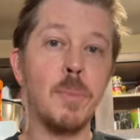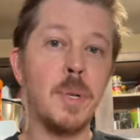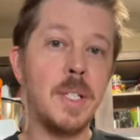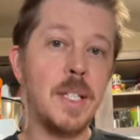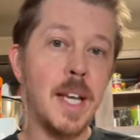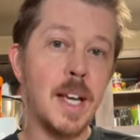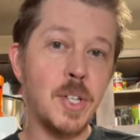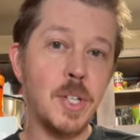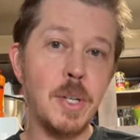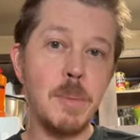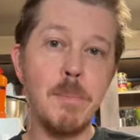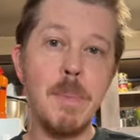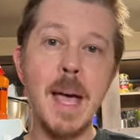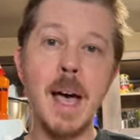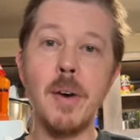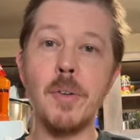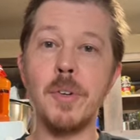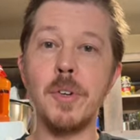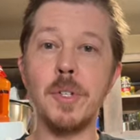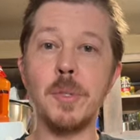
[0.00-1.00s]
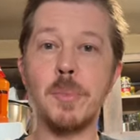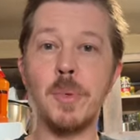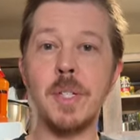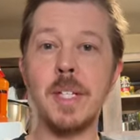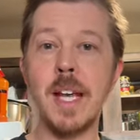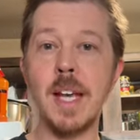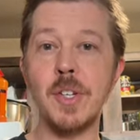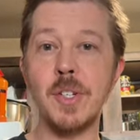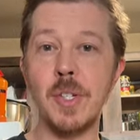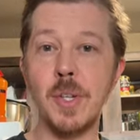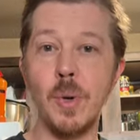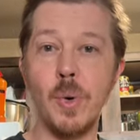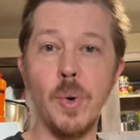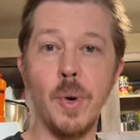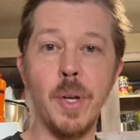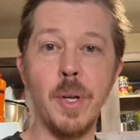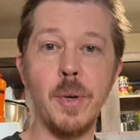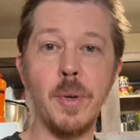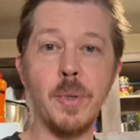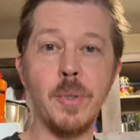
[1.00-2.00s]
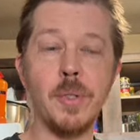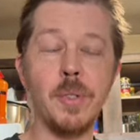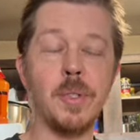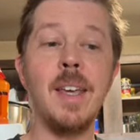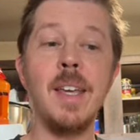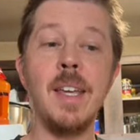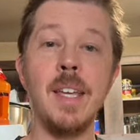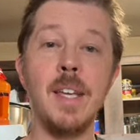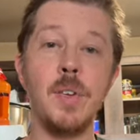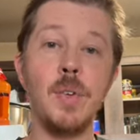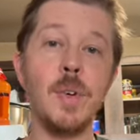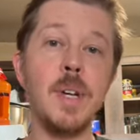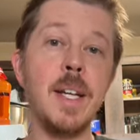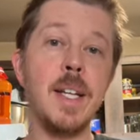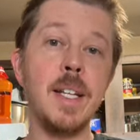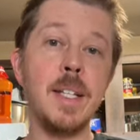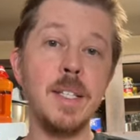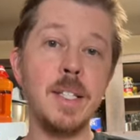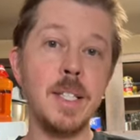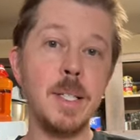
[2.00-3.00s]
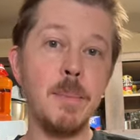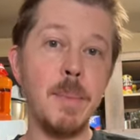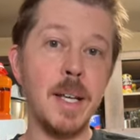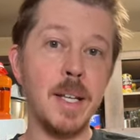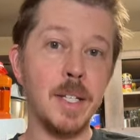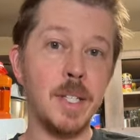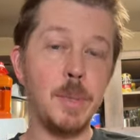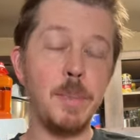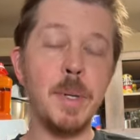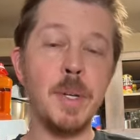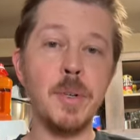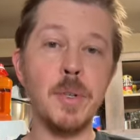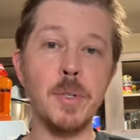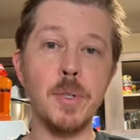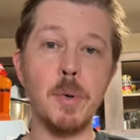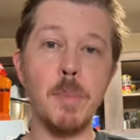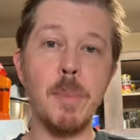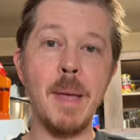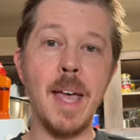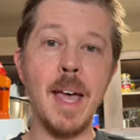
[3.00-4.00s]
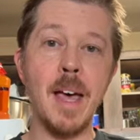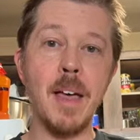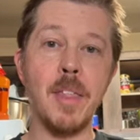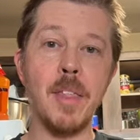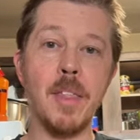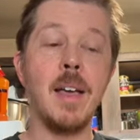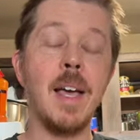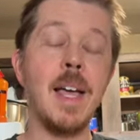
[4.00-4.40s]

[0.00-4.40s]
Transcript: Protection powders, protection oils, ingredients to make a spiritual bath.